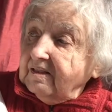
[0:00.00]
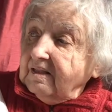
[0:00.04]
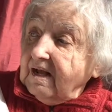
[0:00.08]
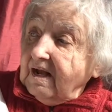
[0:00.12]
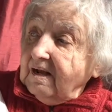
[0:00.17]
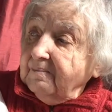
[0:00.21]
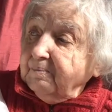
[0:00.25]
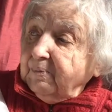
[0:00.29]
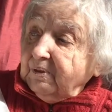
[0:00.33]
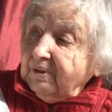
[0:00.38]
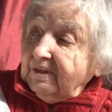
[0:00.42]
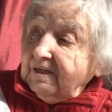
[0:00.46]

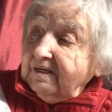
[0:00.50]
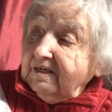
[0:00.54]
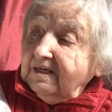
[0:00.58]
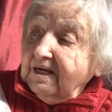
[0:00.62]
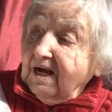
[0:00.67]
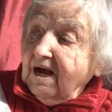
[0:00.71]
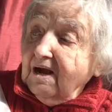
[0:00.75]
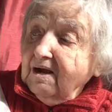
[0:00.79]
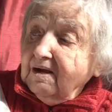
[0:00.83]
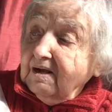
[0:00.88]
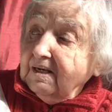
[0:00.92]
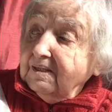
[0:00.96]
I put the
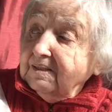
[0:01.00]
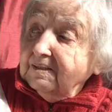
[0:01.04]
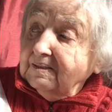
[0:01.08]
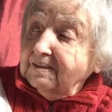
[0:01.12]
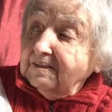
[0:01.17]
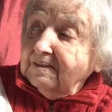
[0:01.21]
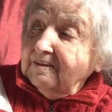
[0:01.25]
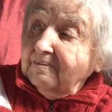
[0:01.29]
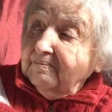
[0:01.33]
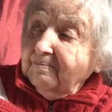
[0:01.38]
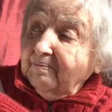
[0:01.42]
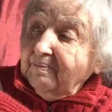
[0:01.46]

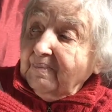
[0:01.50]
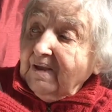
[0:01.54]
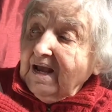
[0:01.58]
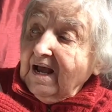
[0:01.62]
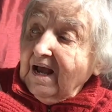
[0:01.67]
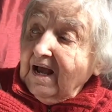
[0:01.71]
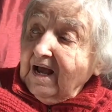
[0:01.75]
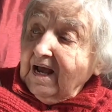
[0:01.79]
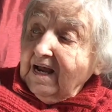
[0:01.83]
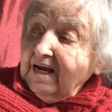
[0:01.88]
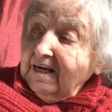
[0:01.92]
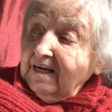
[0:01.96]
darks
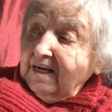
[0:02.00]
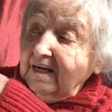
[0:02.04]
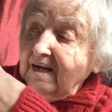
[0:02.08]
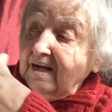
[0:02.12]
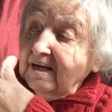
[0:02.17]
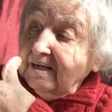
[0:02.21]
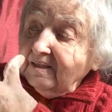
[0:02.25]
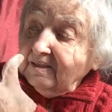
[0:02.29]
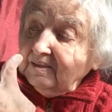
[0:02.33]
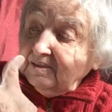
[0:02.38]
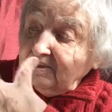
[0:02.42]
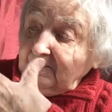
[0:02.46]
behind
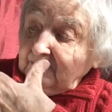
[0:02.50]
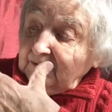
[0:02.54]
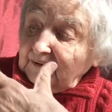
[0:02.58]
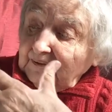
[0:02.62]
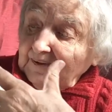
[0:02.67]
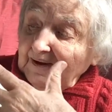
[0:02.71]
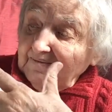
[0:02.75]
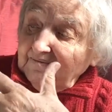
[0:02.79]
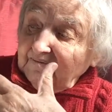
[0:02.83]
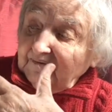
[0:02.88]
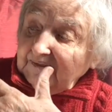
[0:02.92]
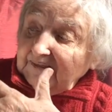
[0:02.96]

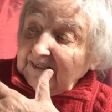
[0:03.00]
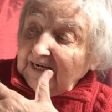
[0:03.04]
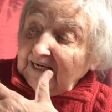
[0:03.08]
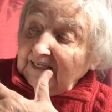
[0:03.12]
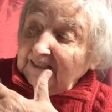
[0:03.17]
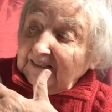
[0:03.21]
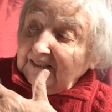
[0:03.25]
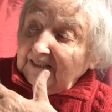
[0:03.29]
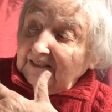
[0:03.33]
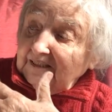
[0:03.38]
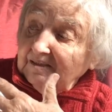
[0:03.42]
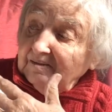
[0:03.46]
to
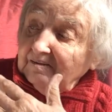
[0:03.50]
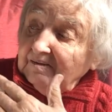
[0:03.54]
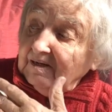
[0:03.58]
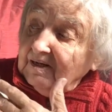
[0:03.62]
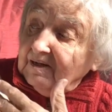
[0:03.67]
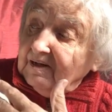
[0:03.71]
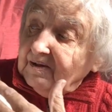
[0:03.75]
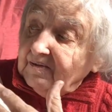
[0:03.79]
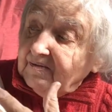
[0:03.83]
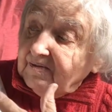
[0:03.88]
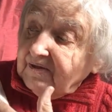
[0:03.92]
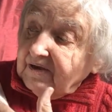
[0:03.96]
emphasize
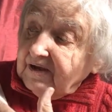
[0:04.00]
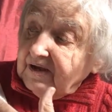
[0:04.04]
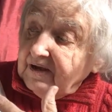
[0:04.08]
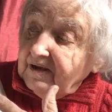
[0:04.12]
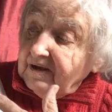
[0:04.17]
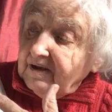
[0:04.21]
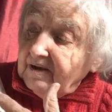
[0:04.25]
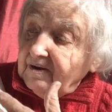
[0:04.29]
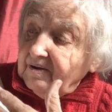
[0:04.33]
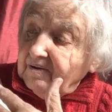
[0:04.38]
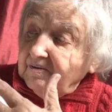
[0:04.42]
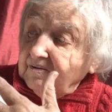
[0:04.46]

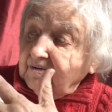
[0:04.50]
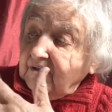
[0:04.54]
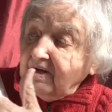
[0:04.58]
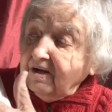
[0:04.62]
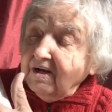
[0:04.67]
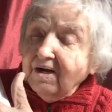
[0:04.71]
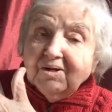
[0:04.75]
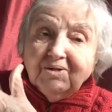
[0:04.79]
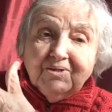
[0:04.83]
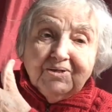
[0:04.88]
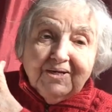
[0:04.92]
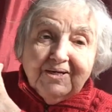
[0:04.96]
the
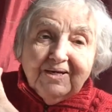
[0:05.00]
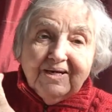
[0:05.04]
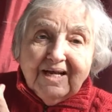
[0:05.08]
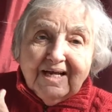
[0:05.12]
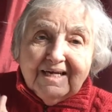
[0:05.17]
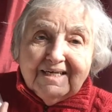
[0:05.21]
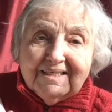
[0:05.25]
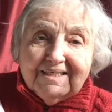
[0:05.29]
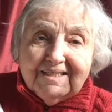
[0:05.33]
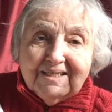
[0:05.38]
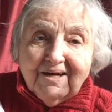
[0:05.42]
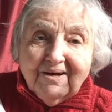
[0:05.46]
golden
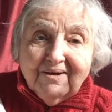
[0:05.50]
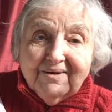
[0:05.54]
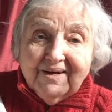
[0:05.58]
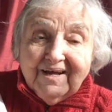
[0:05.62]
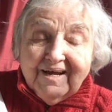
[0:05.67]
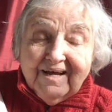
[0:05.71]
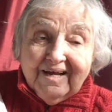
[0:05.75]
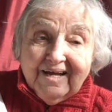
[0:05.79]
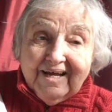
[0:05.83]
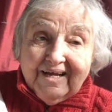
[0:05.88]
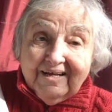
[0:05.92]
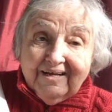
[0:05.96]
light on
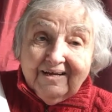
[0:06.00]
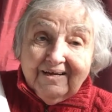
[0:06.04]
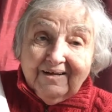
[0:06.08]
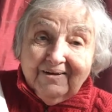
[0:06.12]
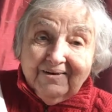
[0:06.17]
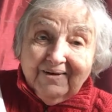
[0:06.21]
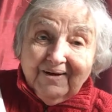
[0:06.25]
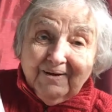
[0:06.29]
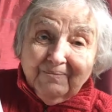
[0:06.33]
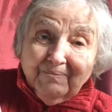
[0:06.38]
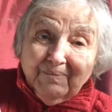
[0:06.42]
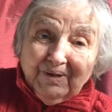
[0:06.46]

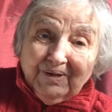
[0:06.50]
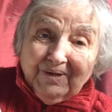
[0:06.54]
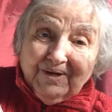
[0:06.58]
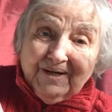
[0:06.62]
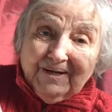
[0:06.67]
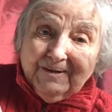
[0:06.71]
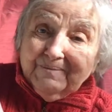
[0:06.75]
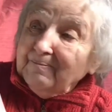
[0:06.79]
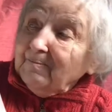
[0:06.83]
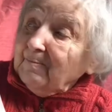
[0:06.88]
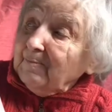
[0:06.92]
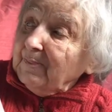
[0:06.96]
her
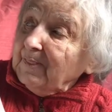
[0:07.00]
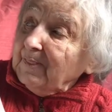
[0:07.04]
body.